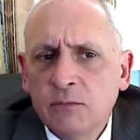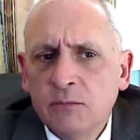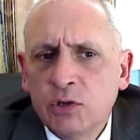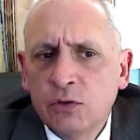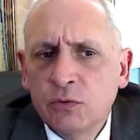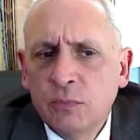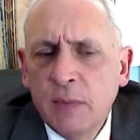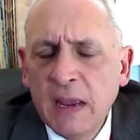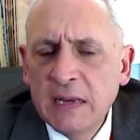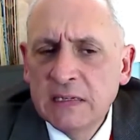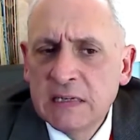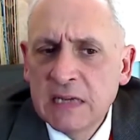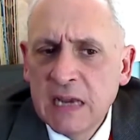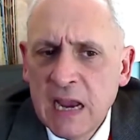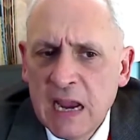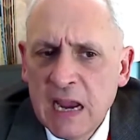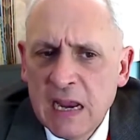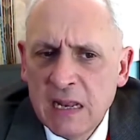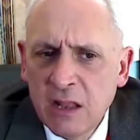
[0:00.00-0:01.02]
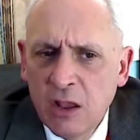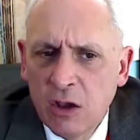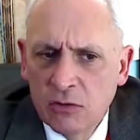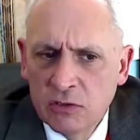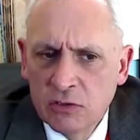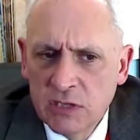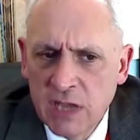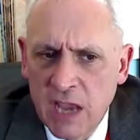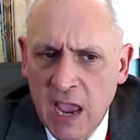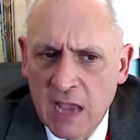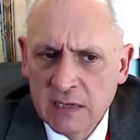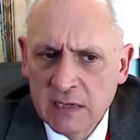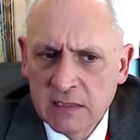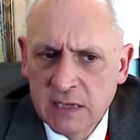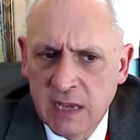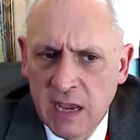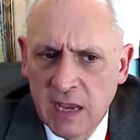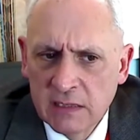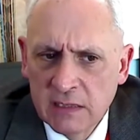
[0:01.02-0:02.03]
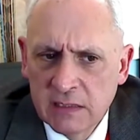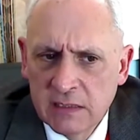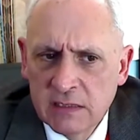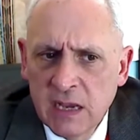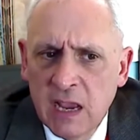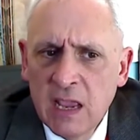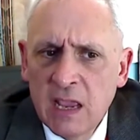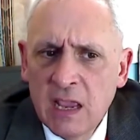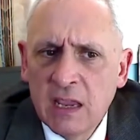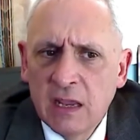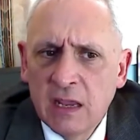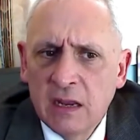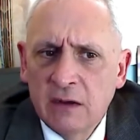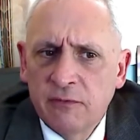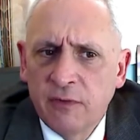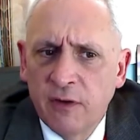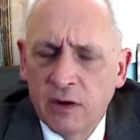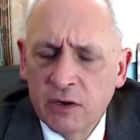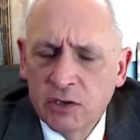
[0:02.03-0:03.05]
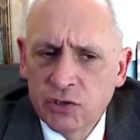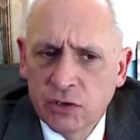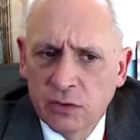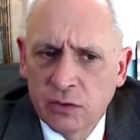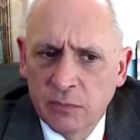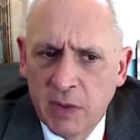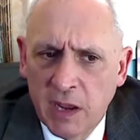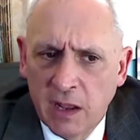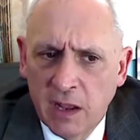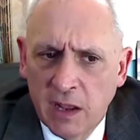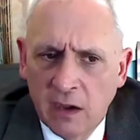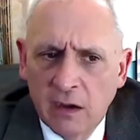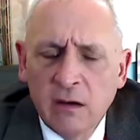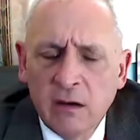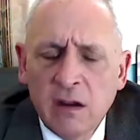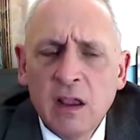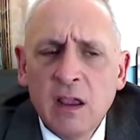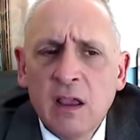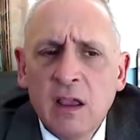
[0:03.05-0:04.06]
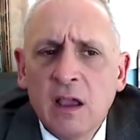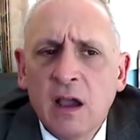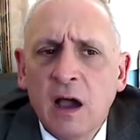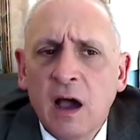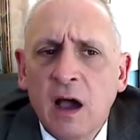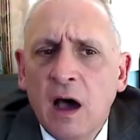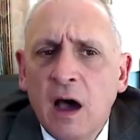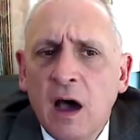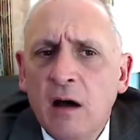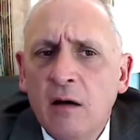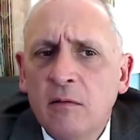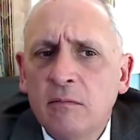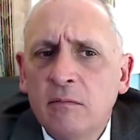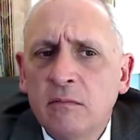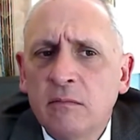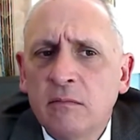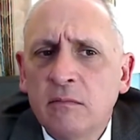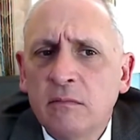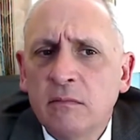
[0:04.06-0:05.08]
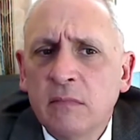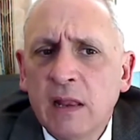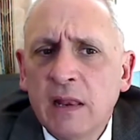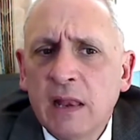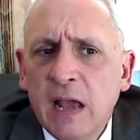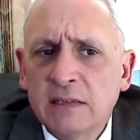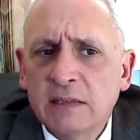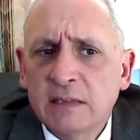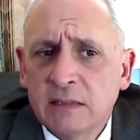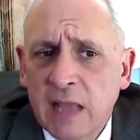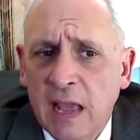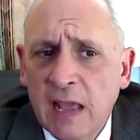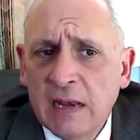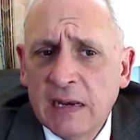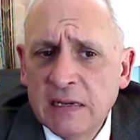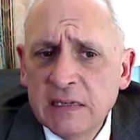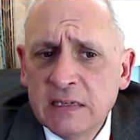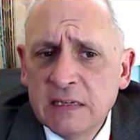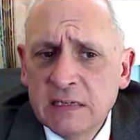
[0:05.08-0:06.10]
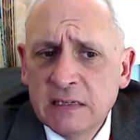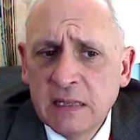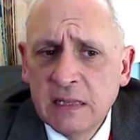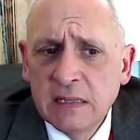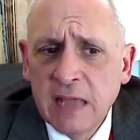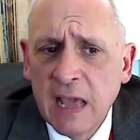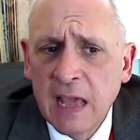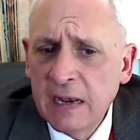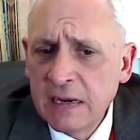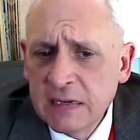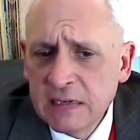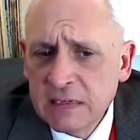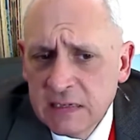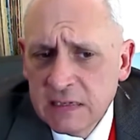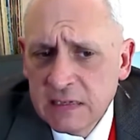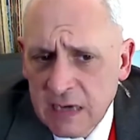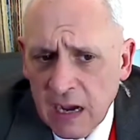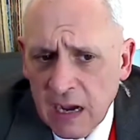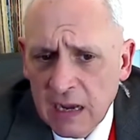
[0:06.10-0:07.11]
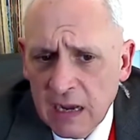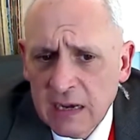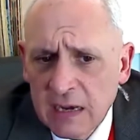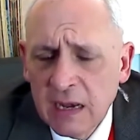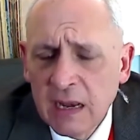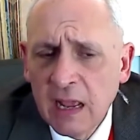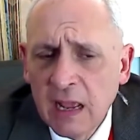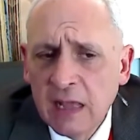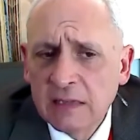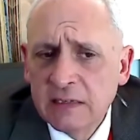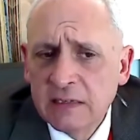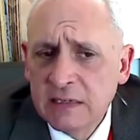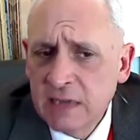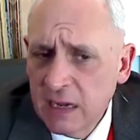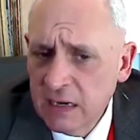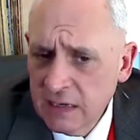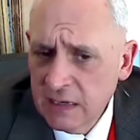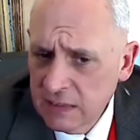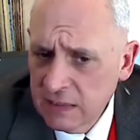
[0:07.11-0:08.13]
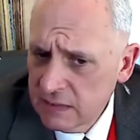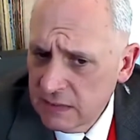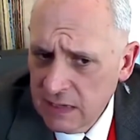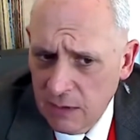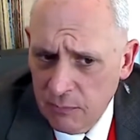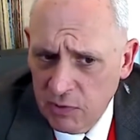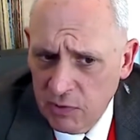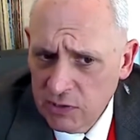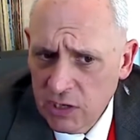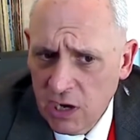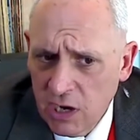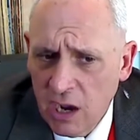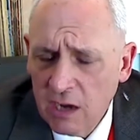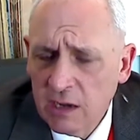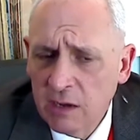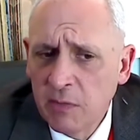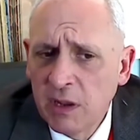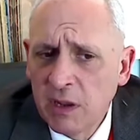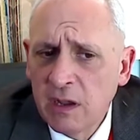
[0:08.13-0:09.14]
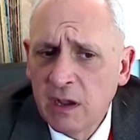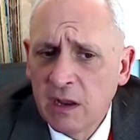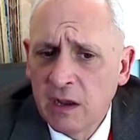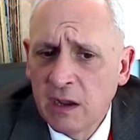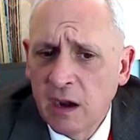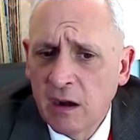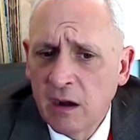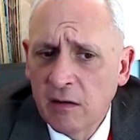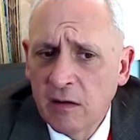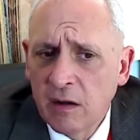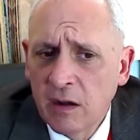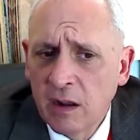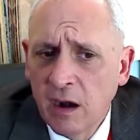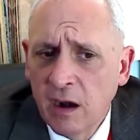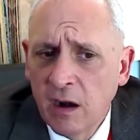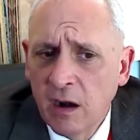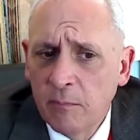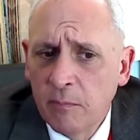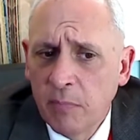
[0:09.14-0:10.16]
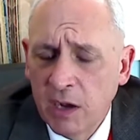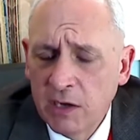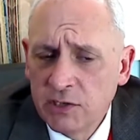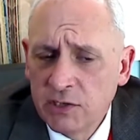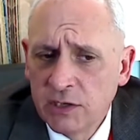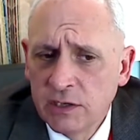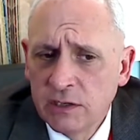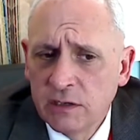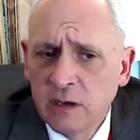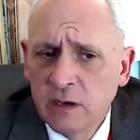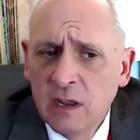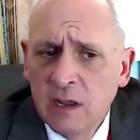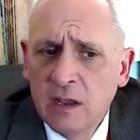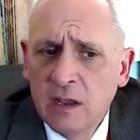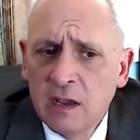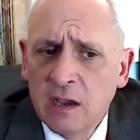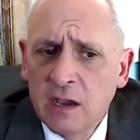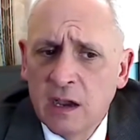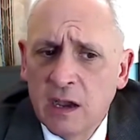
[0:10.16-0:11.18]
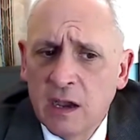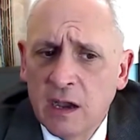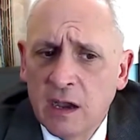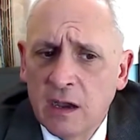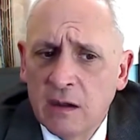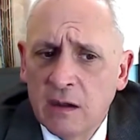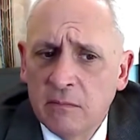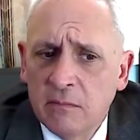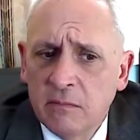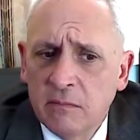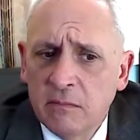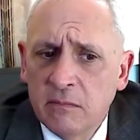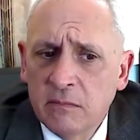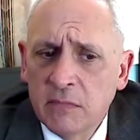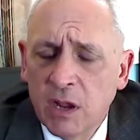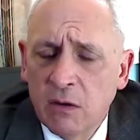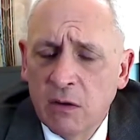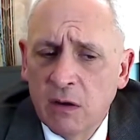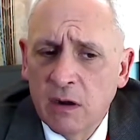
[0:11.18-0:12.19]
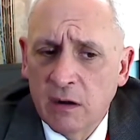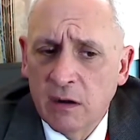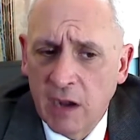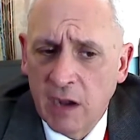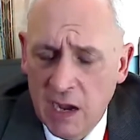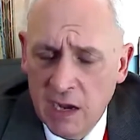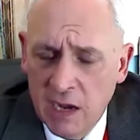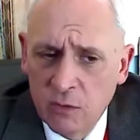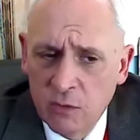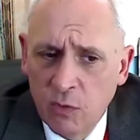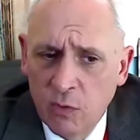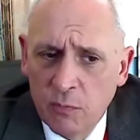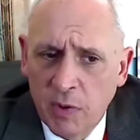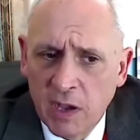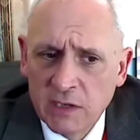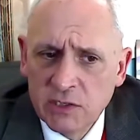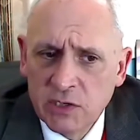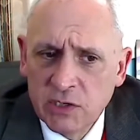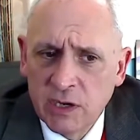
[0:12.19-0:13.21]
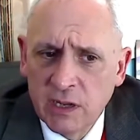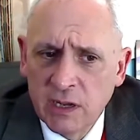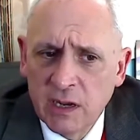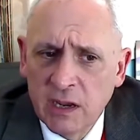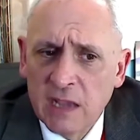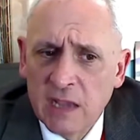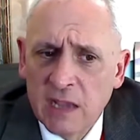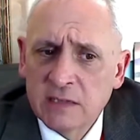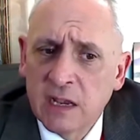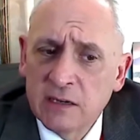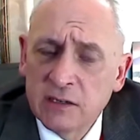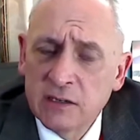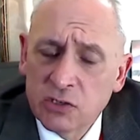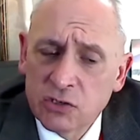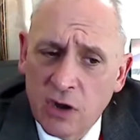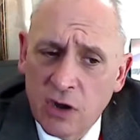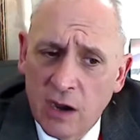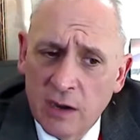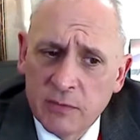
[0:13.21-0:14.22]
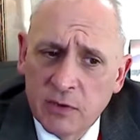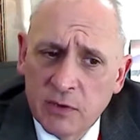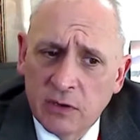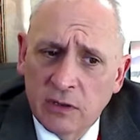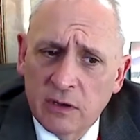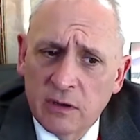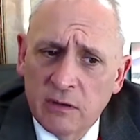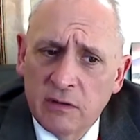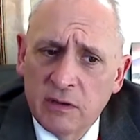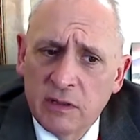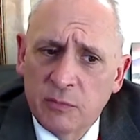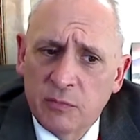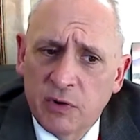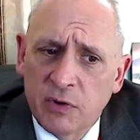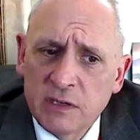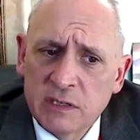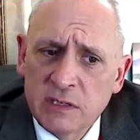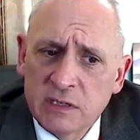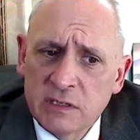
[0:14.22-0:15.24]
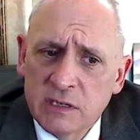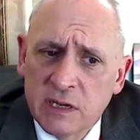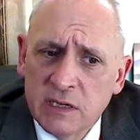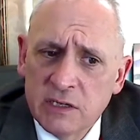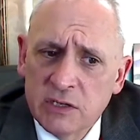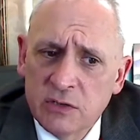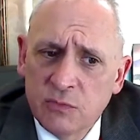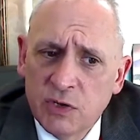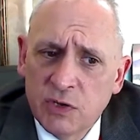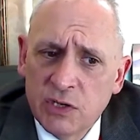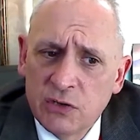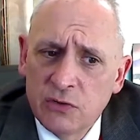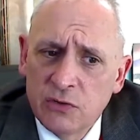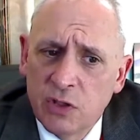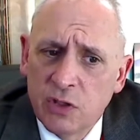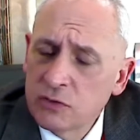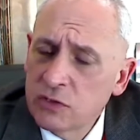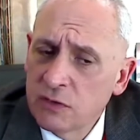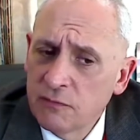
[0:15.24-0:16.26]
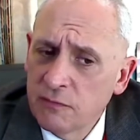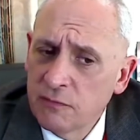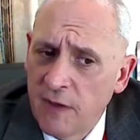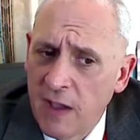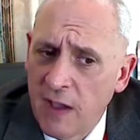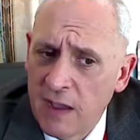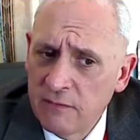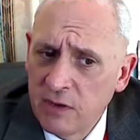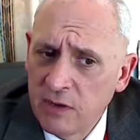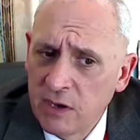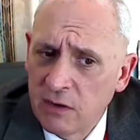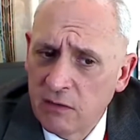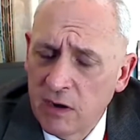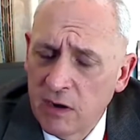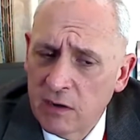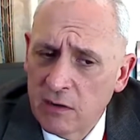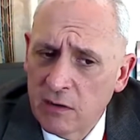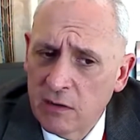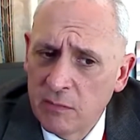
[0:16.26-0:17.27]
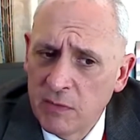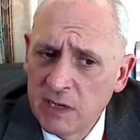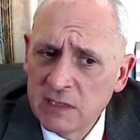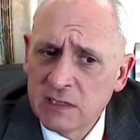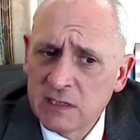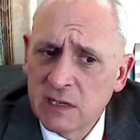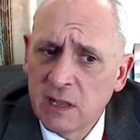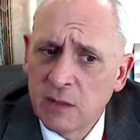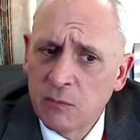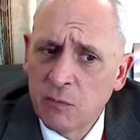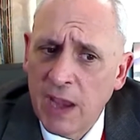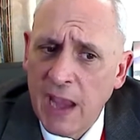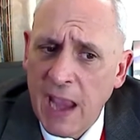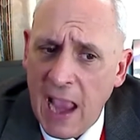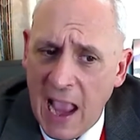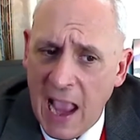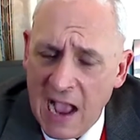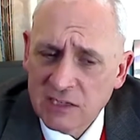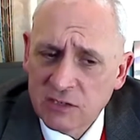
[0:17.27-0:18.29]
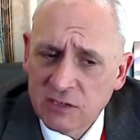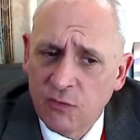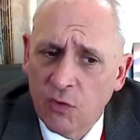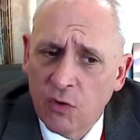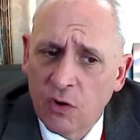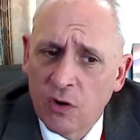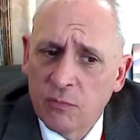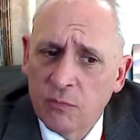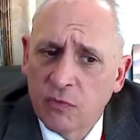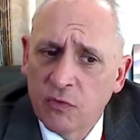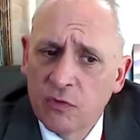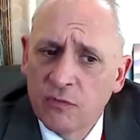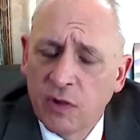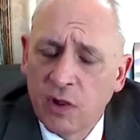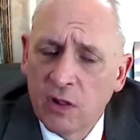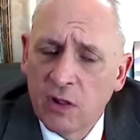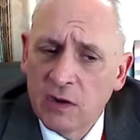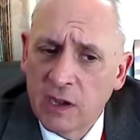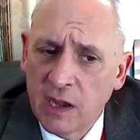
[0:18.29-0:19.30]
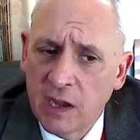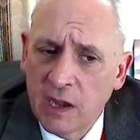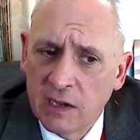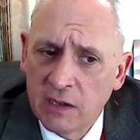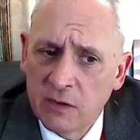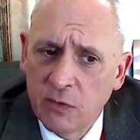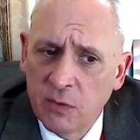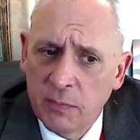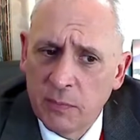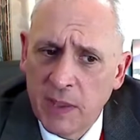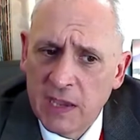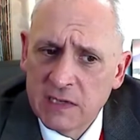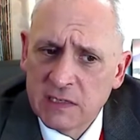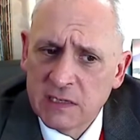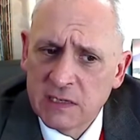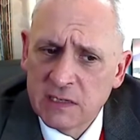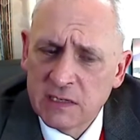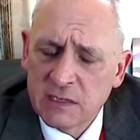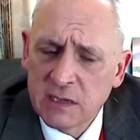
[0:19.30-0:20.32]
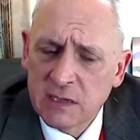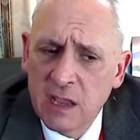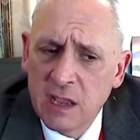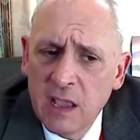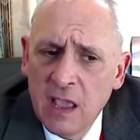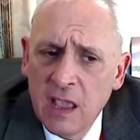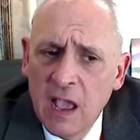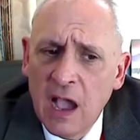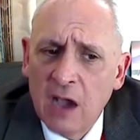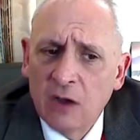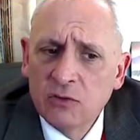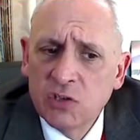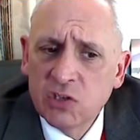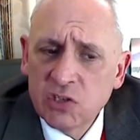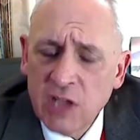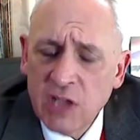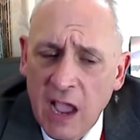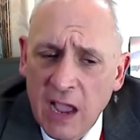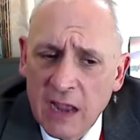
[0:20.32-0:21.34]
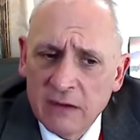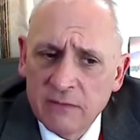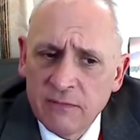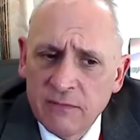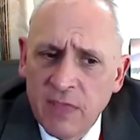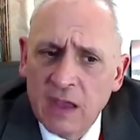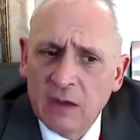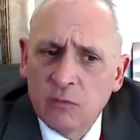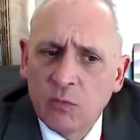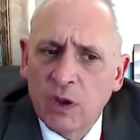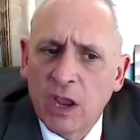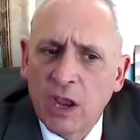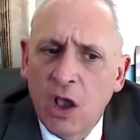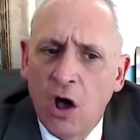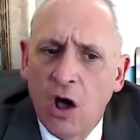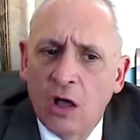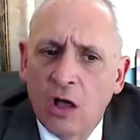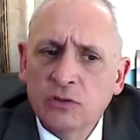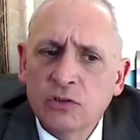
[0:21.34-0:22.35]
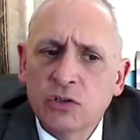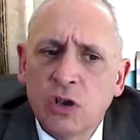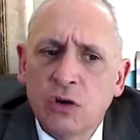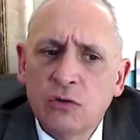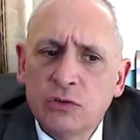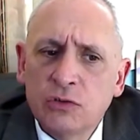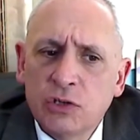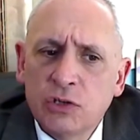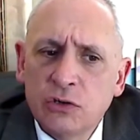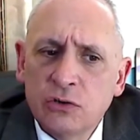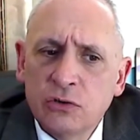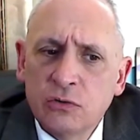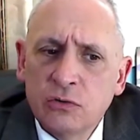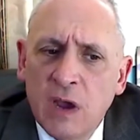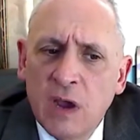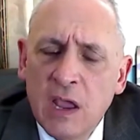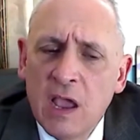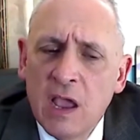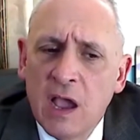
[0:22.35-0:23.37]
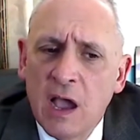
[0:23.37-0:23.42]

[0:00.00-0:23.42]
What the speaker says: to maintain those assets in a functional manner. And that is done. It's done in a separate document in our budget. In our annual budgeting, as I described earlier in the presentation, we do those in 5-year increments, and then we ask for approval on an annual basis. Outside of that, we also do